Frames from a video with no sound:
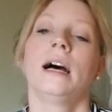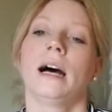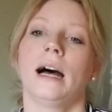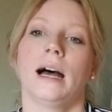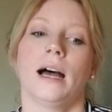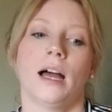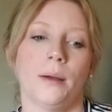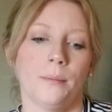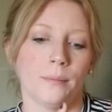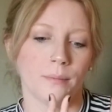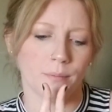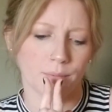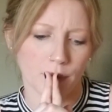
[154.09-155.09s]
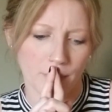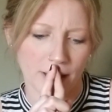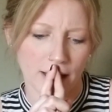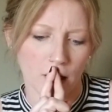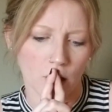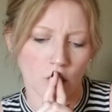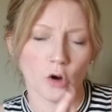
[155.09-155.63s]
I'm
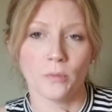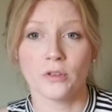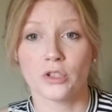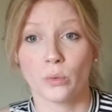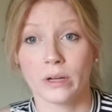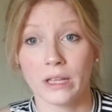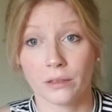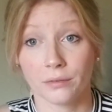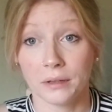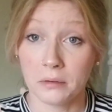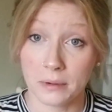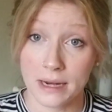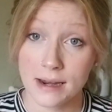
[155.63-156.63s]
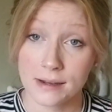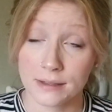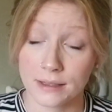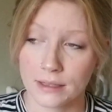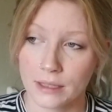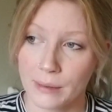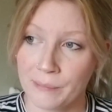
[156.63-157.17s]
about almost 23
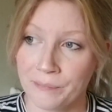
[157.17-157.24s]
weeks.